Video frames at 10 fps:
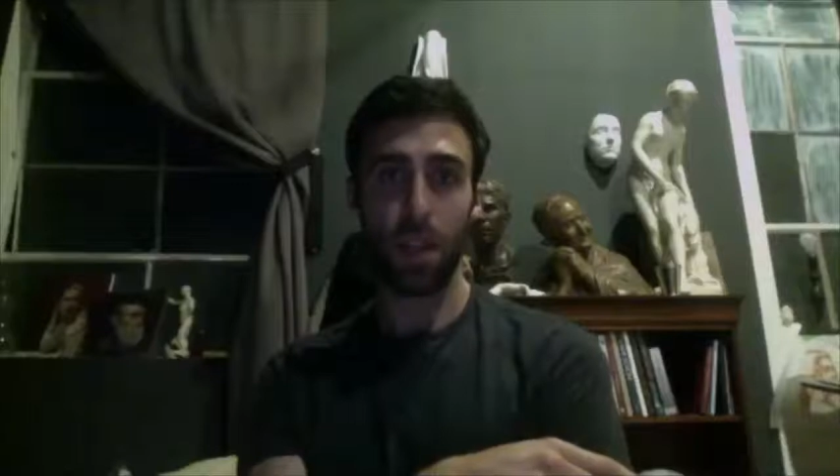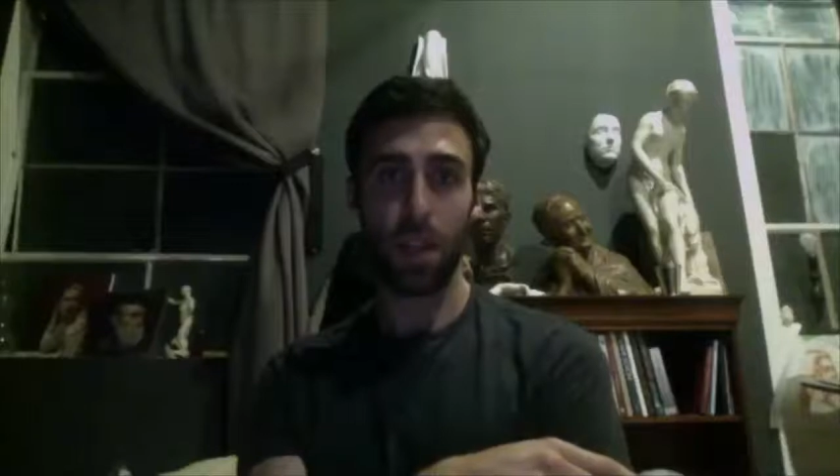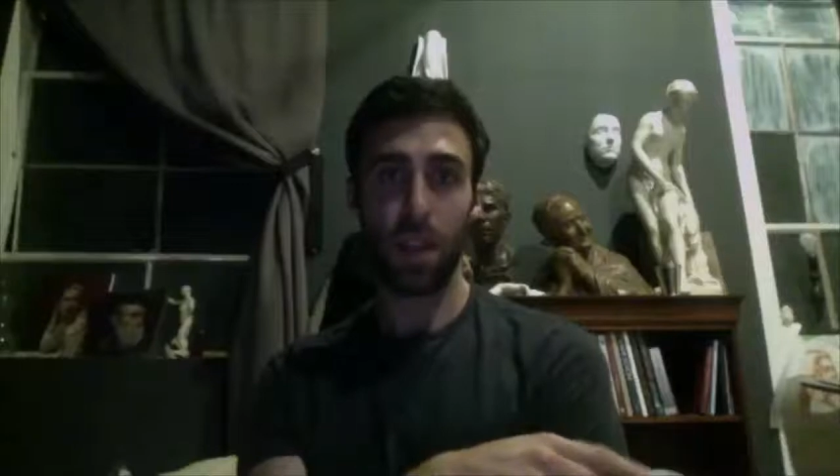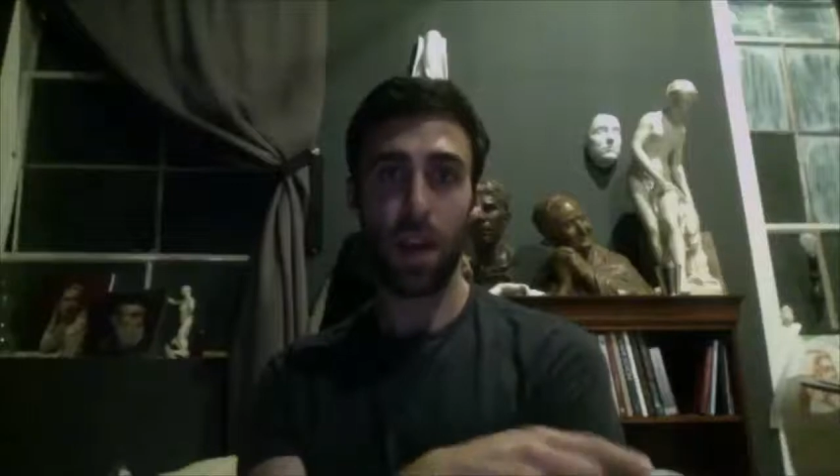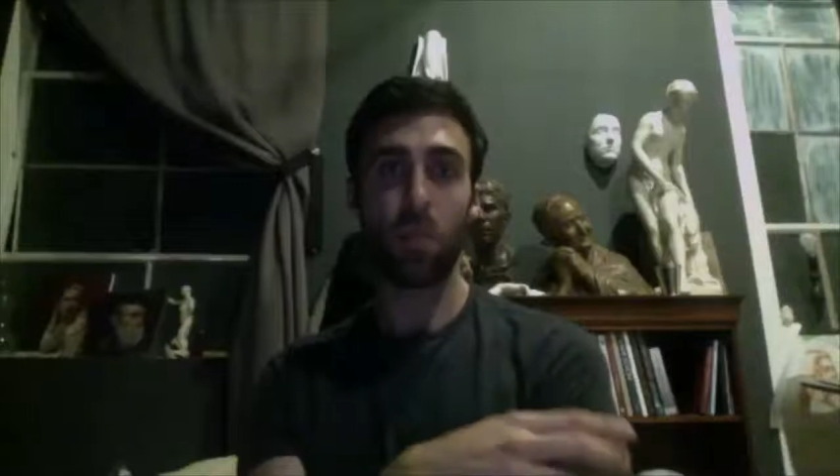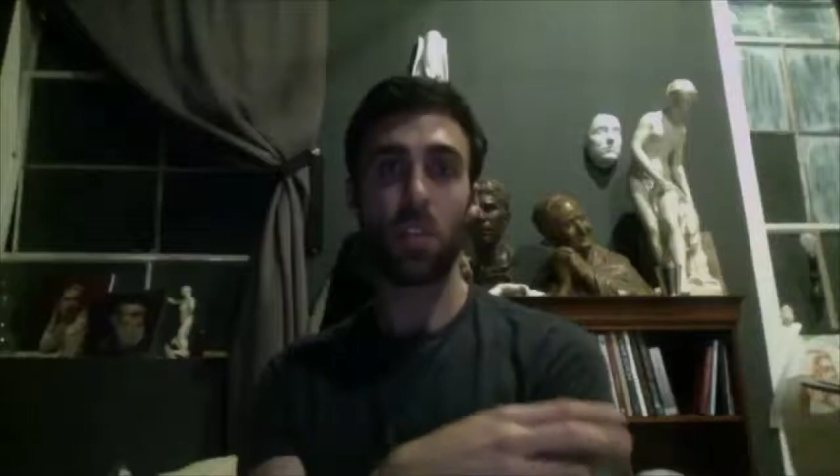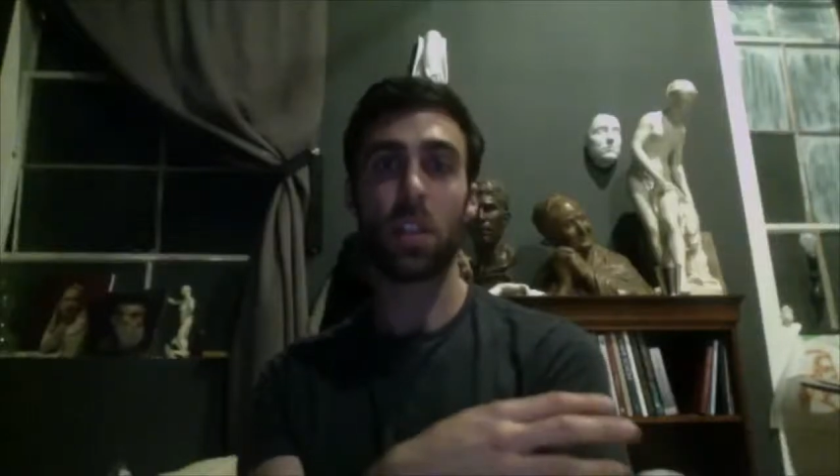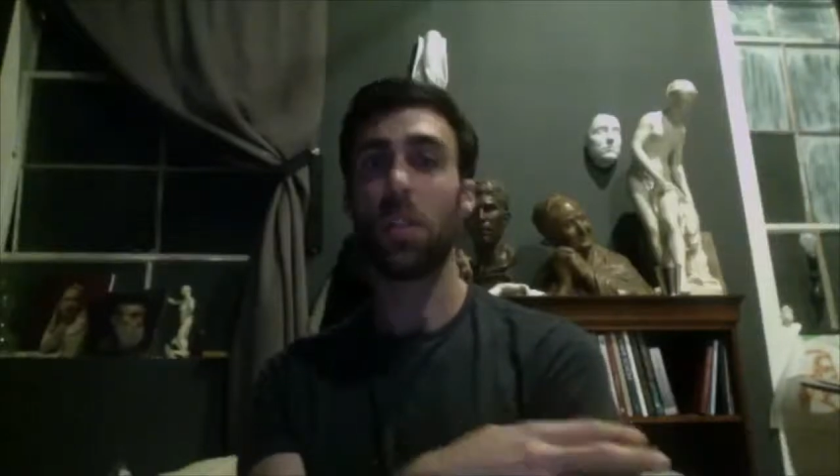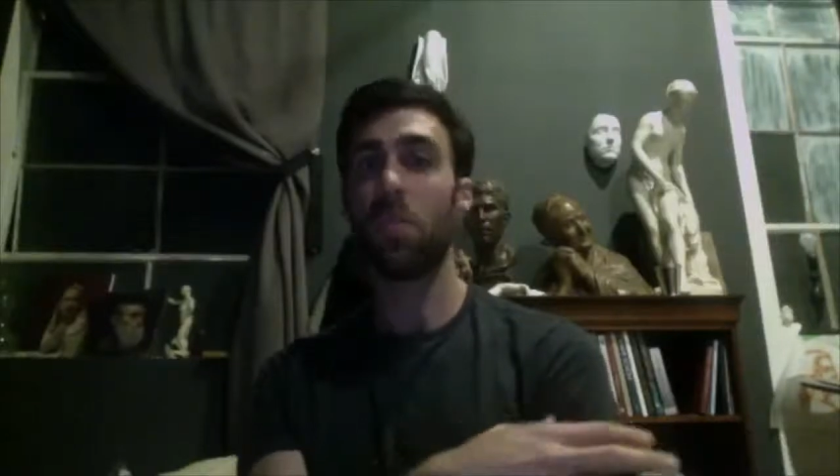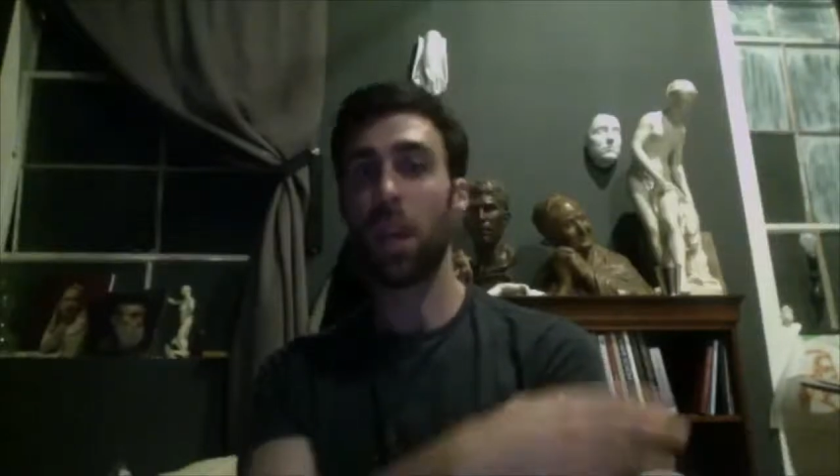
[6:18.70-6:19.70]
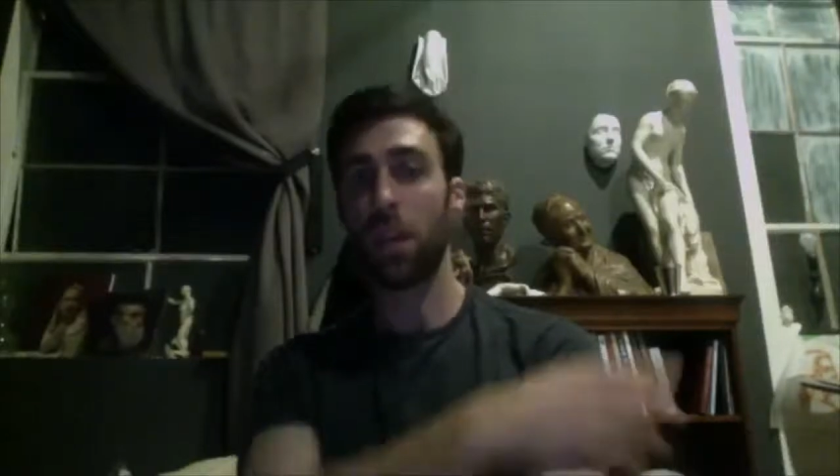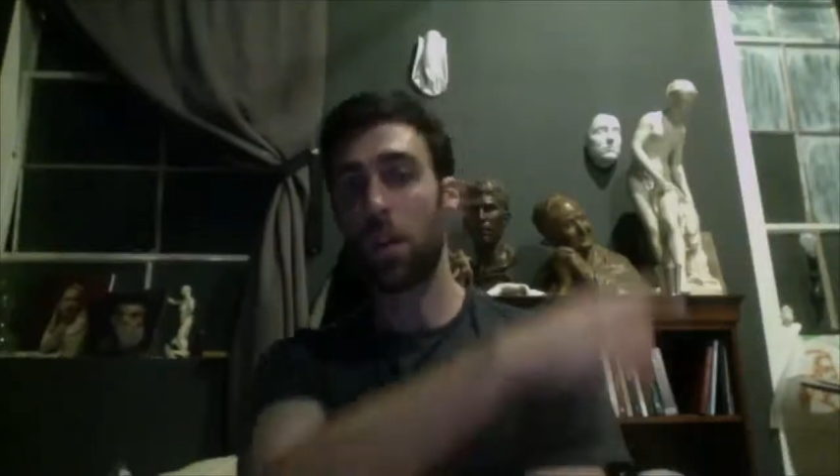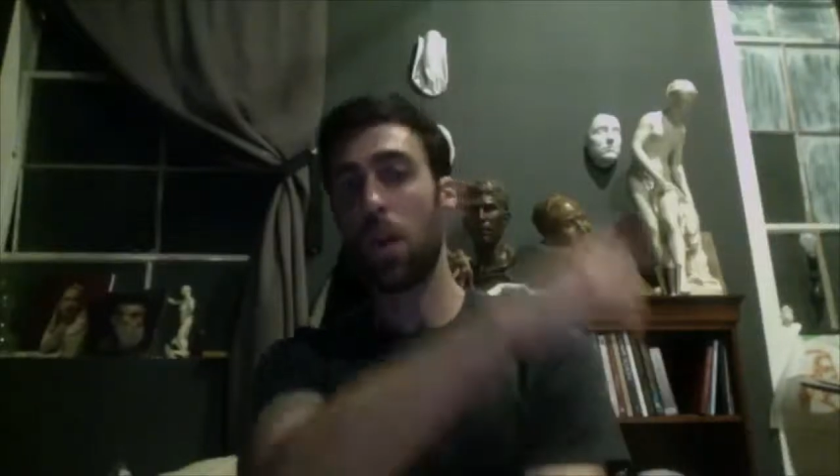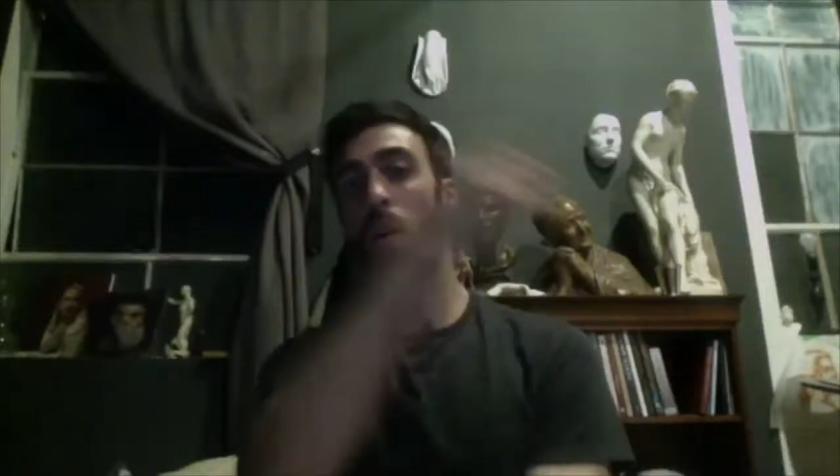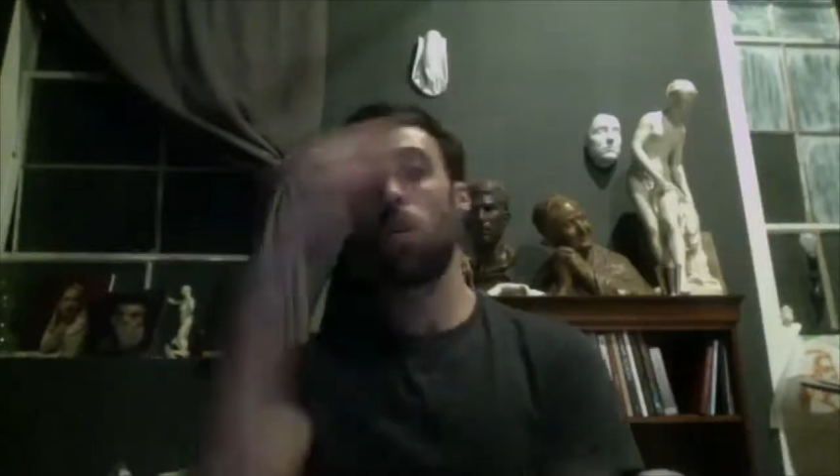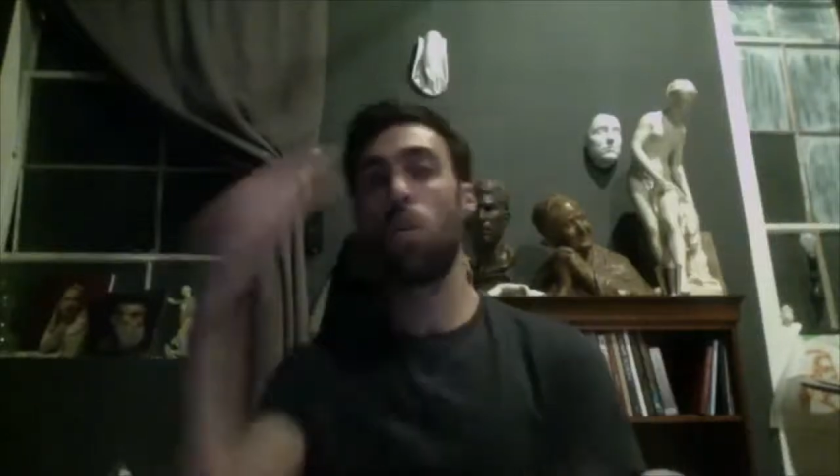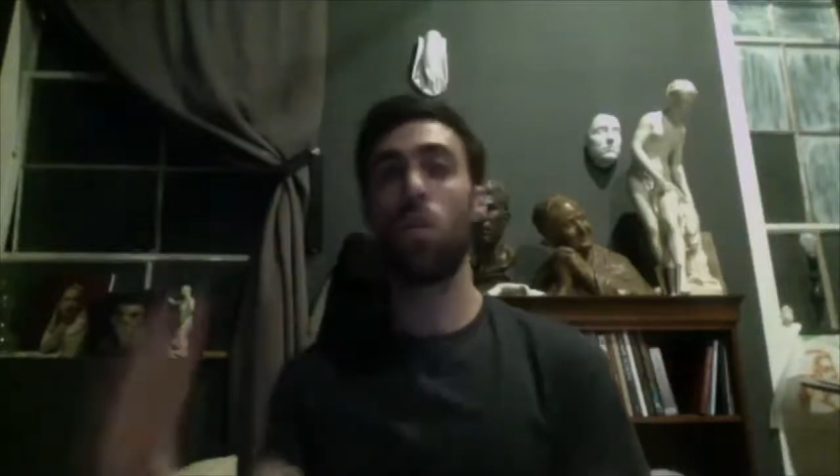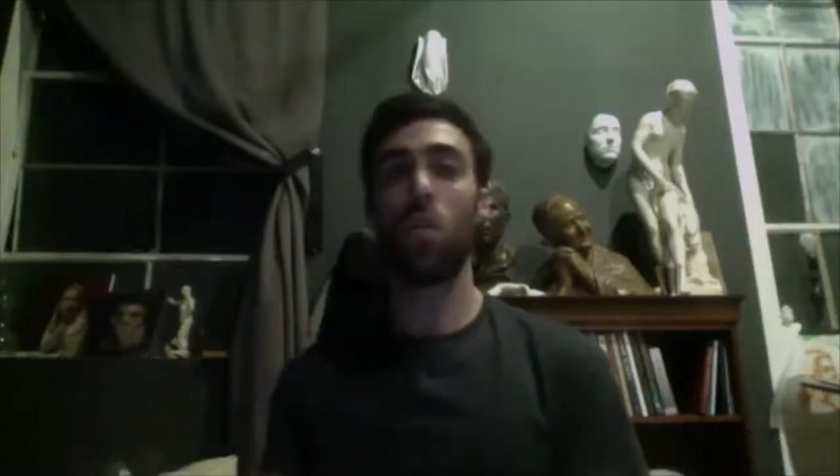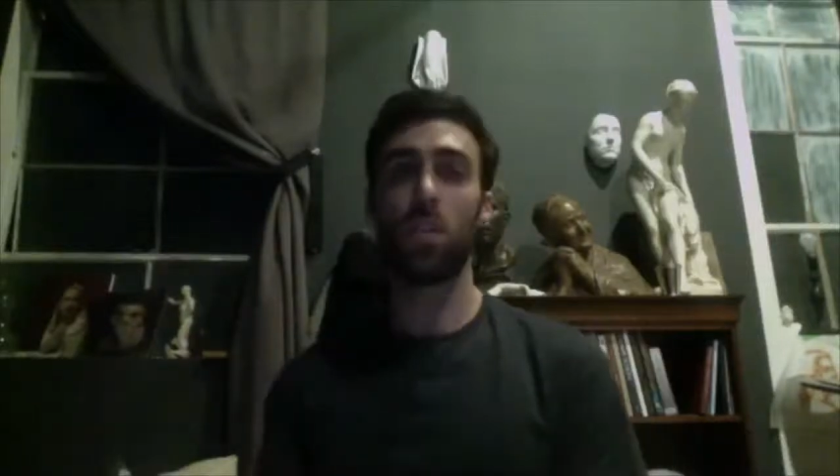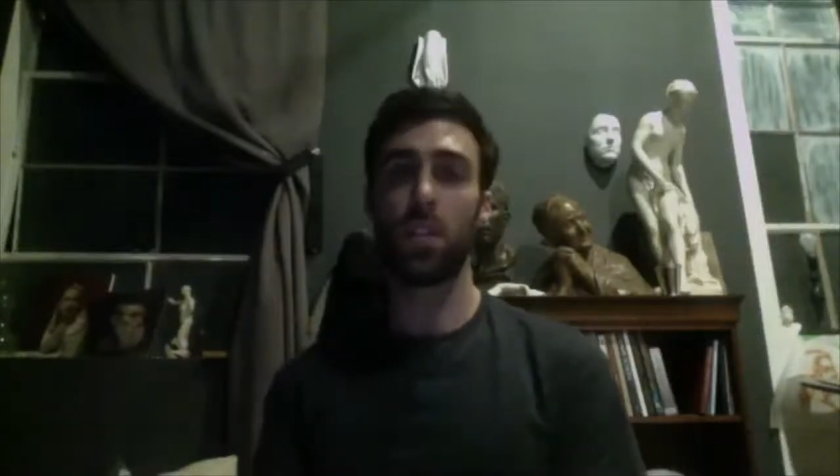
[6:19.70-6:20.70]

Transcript: that was going to make the whole